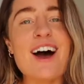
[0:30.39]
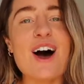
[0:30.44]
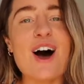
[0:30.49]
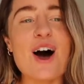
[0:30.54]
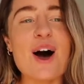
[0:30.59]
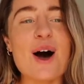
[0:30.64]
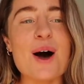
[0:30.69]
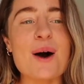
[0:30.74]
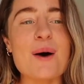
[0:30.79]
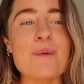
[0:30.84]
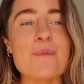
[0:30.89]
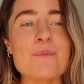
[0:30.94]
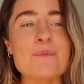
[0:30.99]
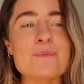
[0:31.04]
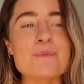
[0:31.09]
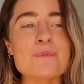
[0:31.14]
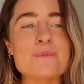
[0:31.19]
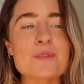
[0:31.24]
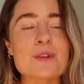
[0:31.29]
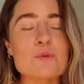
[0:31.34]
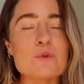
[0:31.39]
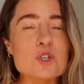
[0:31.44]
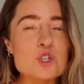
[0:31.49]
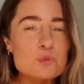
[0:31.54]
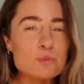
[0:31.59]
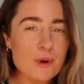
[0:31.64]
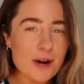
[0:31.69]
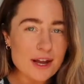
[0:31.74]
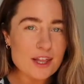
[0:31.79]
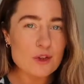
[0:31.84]
Um,
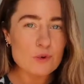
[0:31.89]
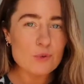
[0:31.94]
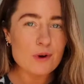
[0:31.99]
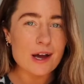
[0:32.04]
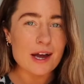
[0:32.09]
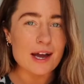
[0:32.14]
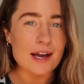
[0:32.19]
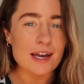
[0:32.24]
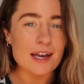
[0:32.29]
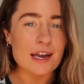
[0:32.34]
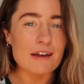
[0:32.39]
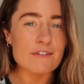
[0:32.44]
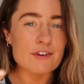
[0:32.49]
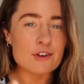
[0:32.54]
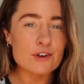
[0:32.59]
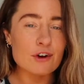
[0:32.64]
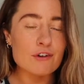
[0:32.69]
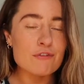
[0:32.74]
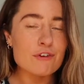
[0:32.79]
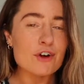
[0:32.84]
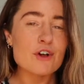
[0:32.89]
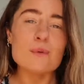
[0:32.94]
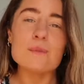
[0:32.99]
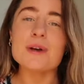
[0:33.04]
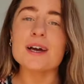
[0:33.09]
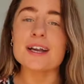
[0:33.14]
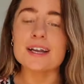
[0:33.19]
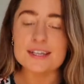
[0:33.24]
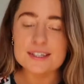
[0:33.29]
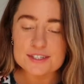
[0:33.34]
which by the way, if you don't follow
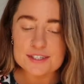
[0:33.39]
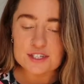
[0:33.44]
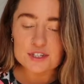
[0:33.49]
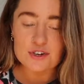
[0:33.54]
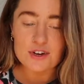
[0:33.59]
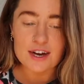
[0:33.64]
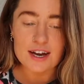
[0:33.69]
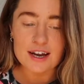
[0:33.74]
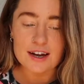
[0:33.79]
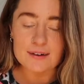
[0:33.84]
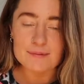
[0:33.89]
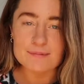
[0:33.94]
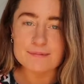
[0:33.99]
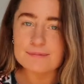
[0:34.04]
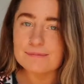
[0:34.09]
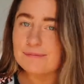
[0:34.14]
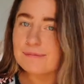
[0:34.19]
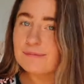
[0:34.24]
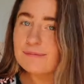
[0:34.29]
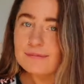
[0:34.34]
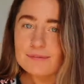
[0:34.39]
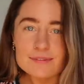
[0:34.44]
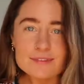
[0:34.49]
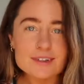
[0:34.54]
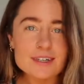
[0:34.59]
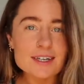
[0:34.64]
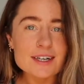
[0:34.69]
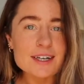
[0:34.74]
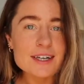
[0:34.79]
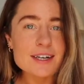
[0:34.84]
me on Instagram,
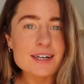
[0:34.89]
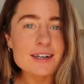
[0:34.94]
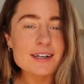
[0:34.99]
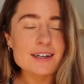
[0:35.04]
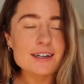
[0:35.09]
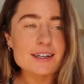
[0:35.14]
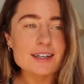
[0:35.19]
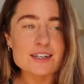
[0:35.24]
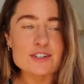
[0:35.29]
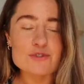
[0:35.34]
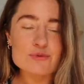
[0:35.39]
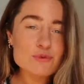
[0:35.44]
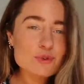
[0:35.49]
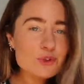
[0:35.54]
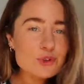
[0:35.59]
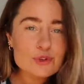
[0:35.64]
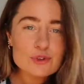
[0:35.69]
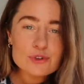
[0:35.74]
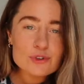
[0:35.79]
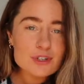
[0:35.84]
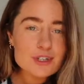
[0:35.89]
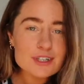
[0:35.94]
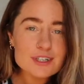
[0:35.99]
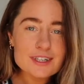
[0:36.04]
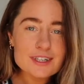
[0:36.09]
that's rude.